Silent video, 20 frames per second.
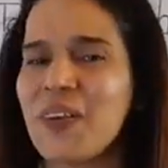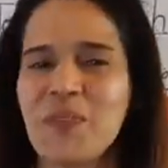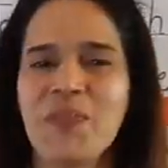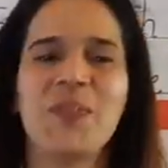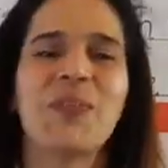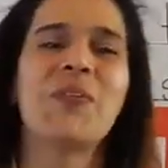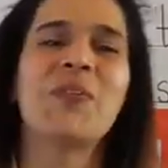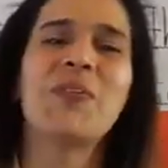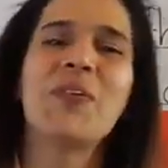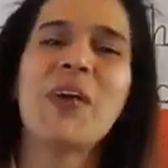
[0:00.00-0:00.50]

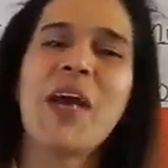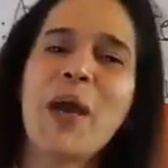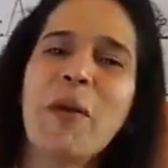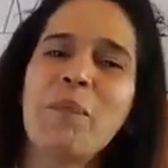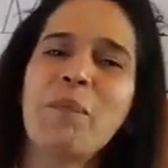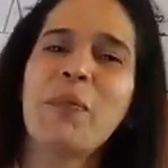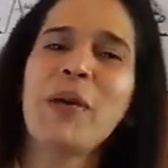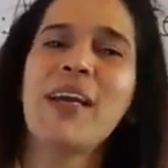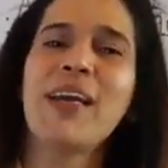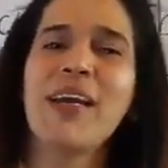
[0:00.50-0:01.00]
If you
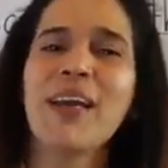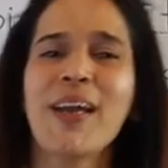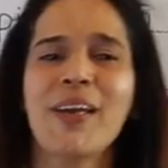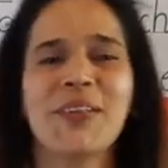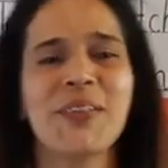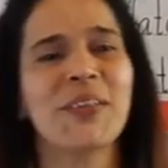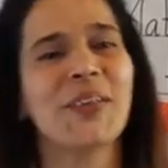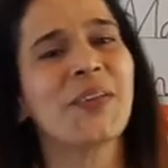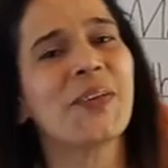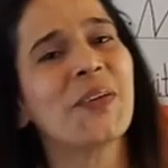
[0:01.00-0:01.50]
happy
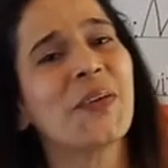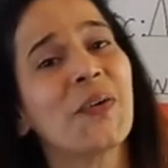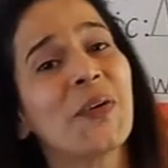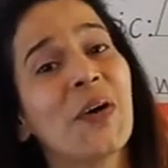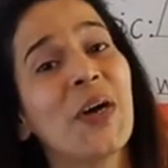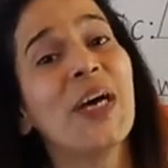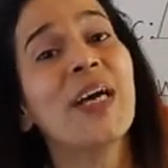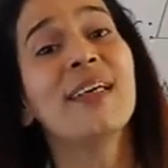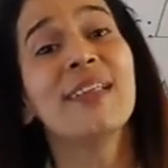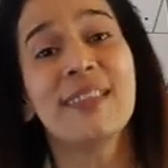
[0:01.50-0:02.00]
and you know,
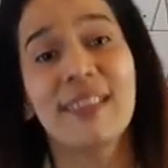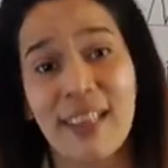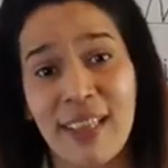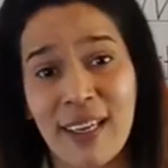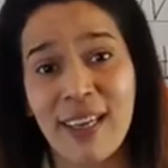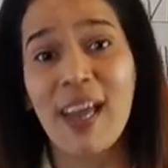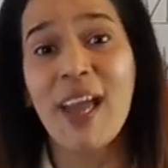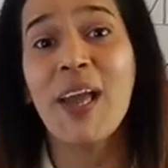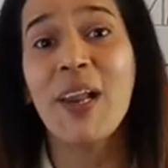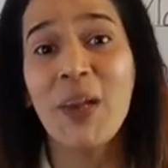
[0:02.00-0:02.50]

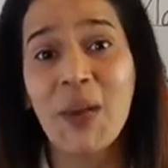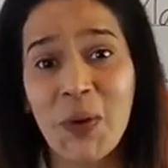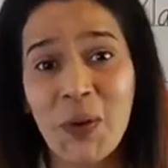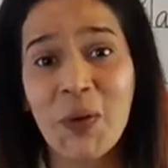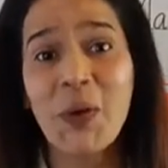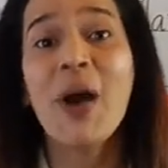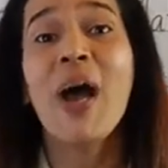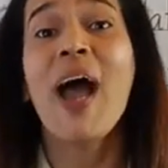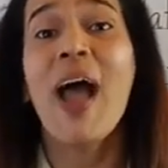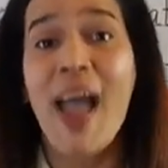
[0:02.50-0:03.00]
say
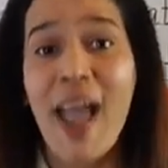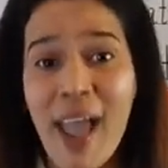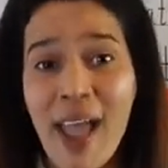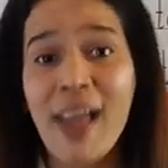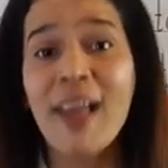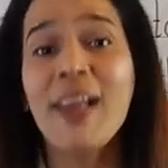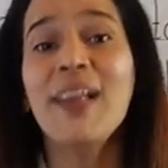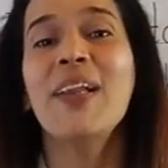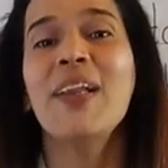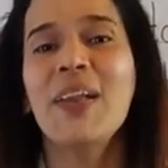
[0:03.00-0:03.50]
hello,
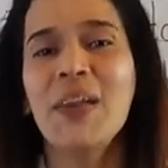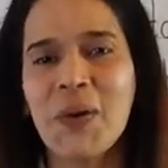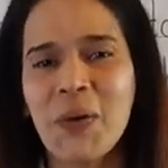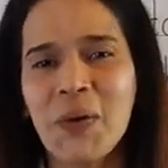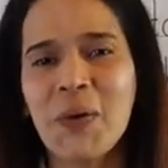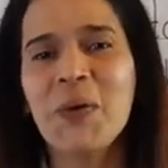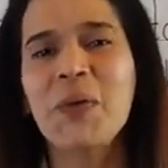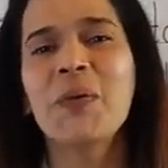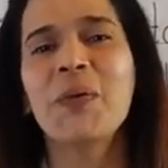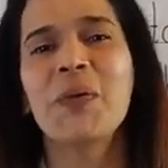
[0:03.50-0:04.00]

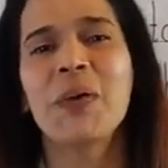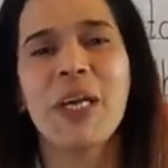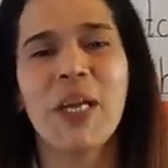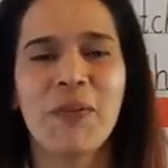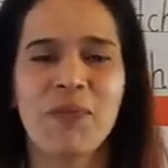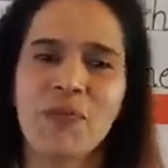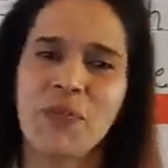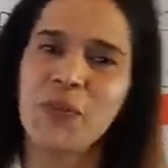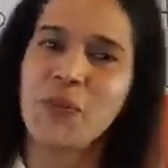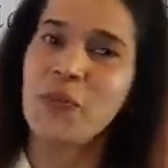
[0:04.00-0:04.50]
hello.
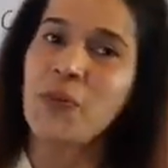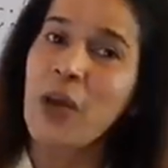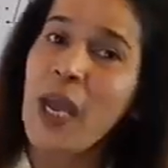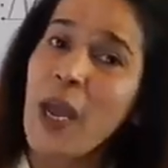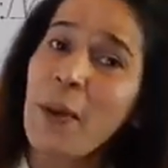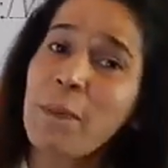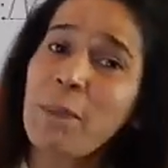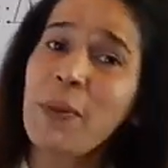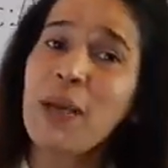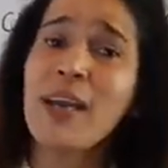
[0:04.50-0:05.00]
If you
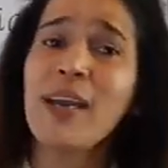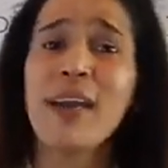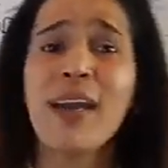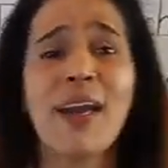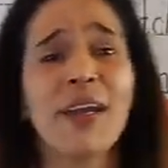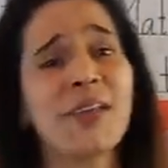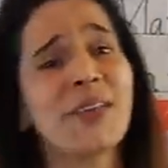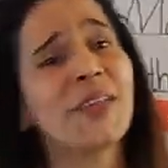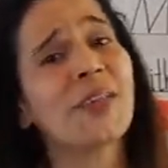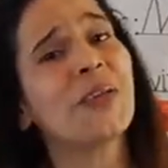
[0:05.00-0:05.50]
happy
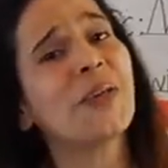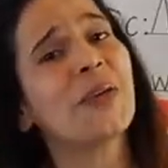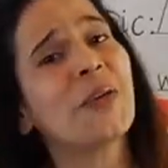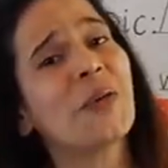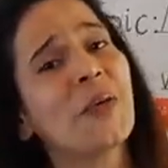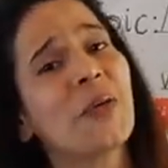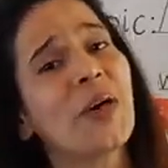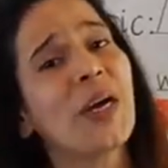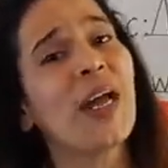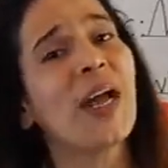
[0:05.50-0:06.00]
and you
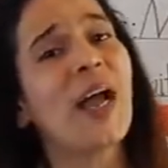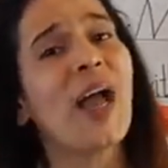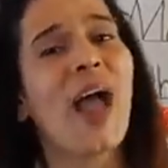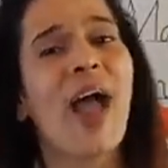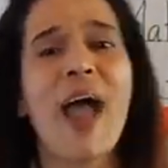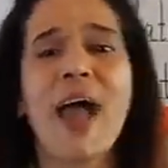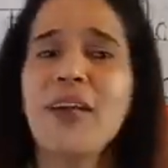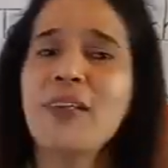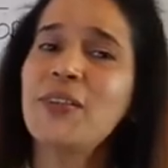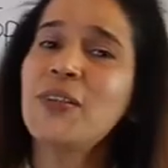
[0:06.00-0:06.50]
know
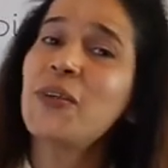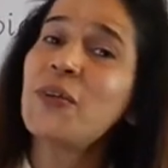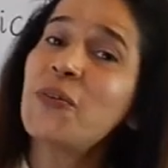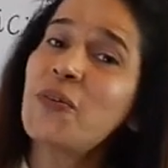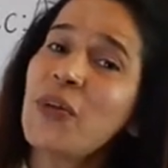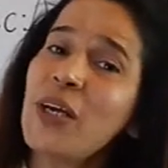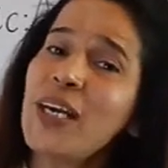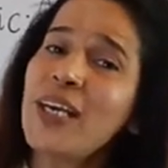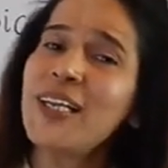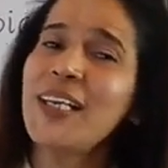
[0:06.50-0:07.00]
and you
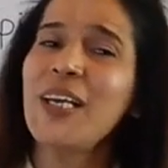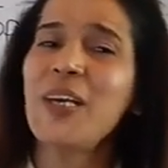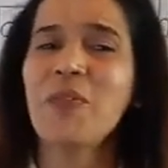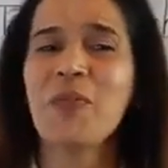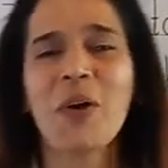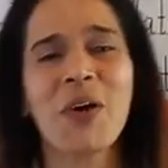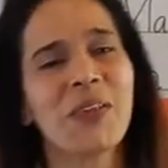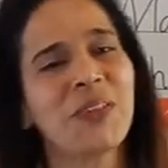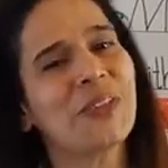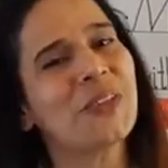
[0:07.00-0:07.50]
really
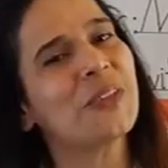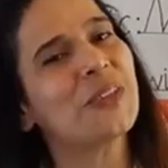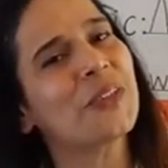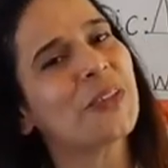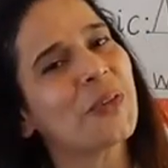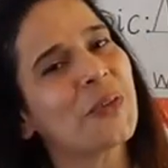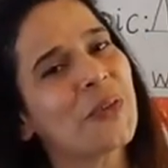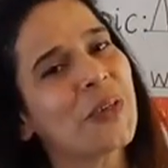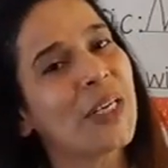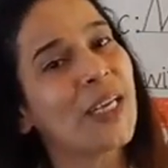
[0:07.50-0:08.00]
want to
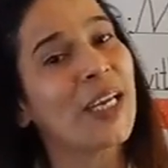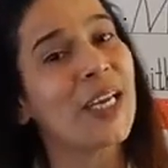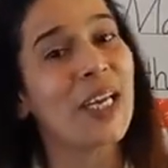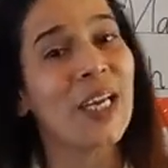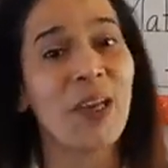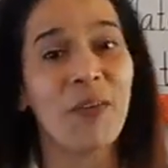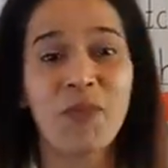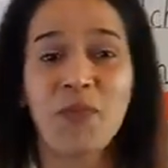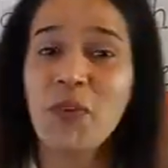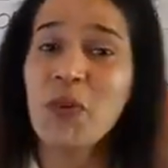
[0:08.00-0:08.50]
show,
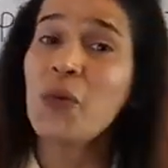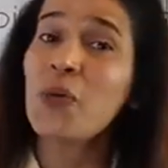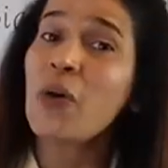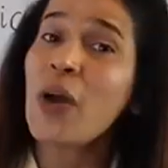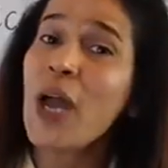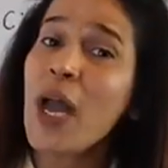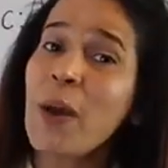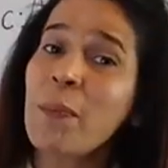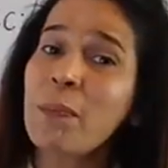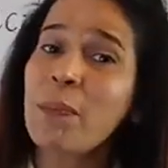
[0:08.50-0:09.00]
if you
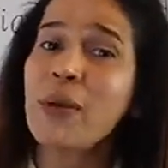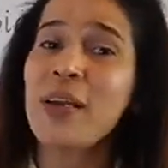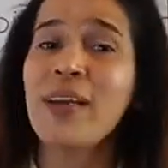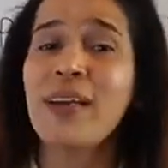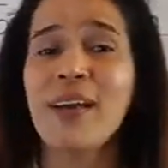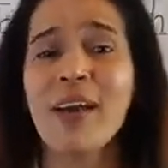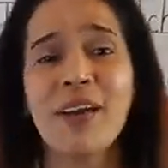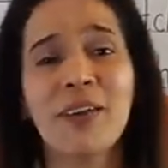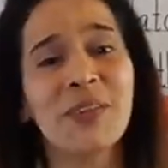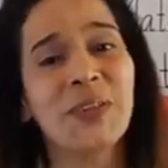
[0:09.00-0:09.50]

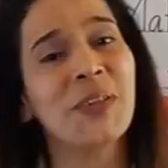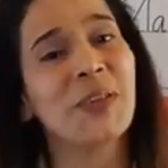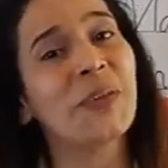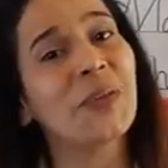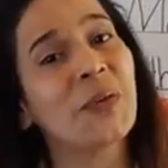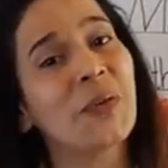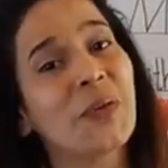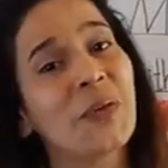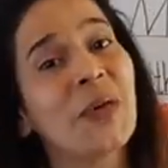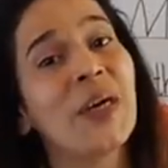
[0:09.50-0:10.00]
happy and you
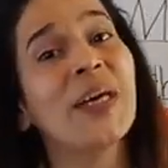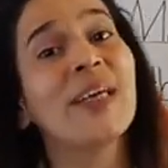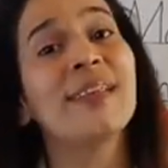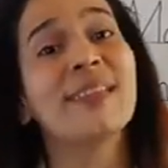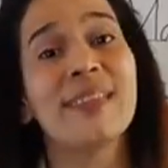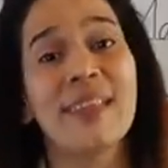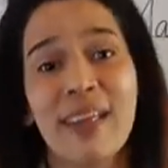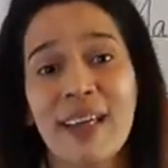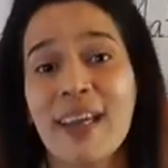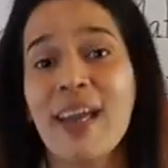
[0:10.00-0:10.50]
know,
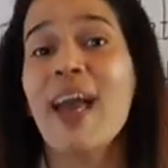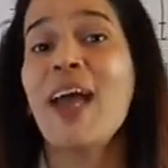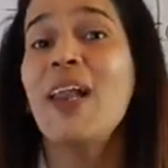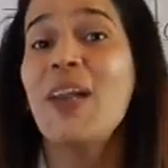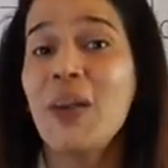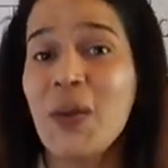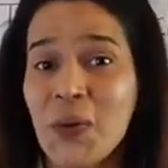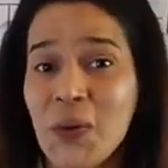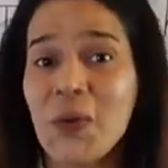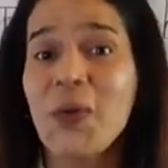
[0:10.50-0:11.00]
say
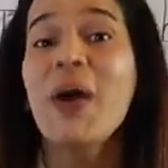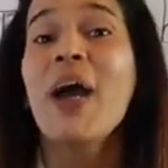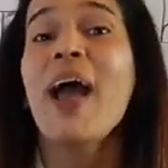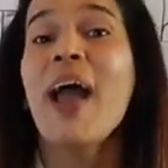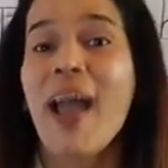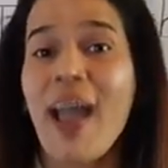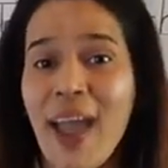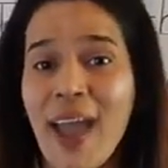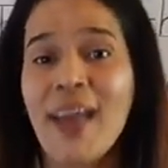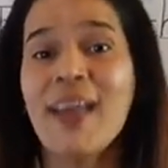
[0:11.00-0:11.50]
hello,
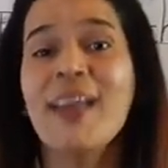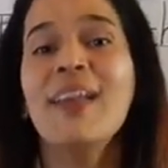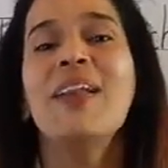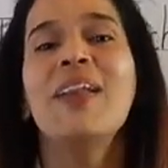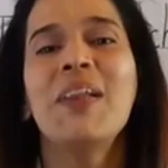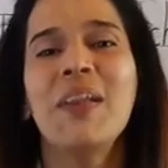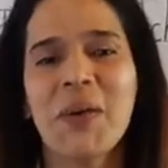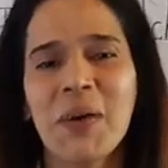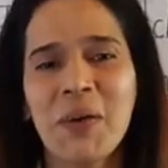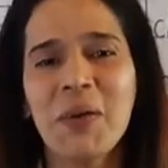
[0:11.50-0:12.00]

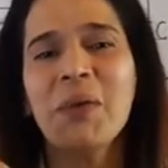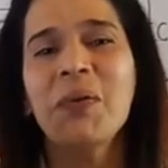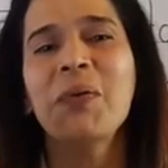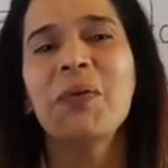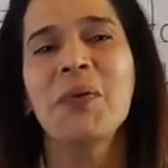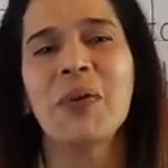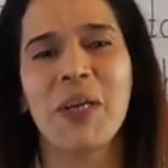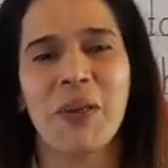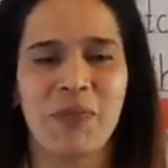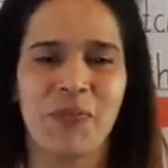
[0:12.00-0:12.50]

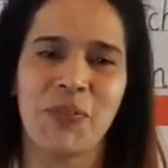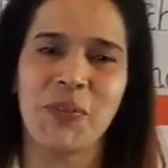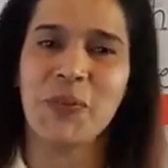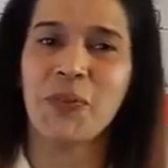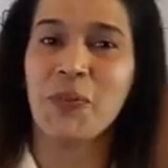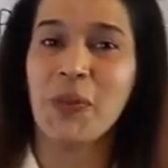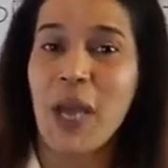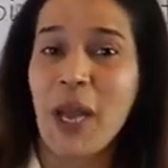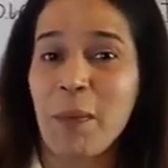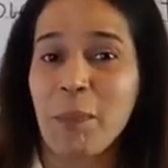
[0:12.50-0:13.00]
hello. If
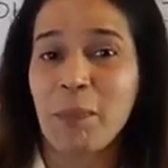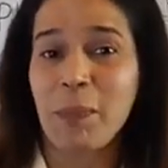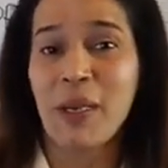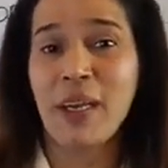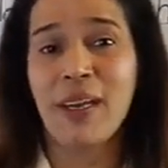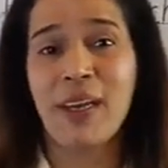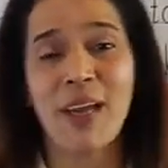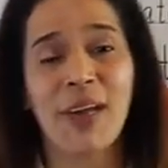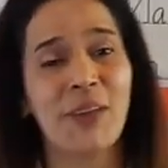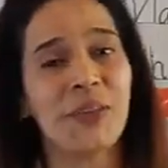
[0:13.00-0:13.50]
you happy
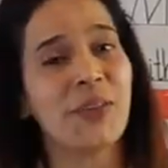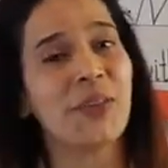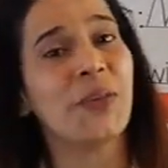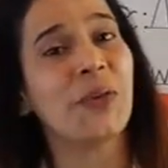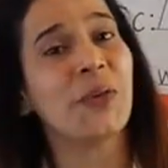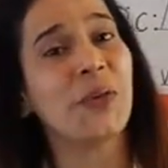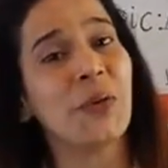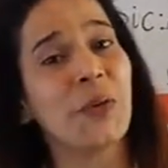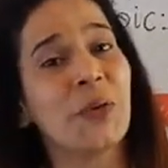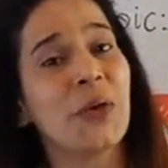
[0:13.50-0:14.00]
and
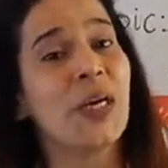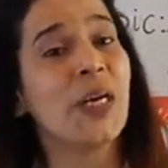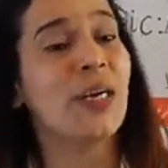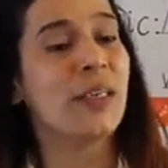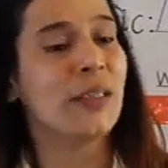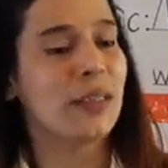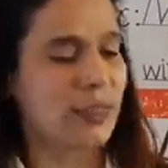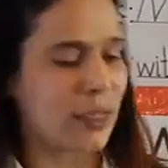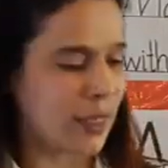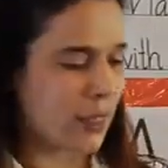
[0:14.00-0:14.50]
you know,
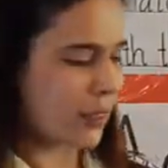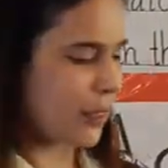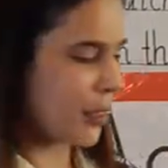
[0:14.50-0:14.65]
turn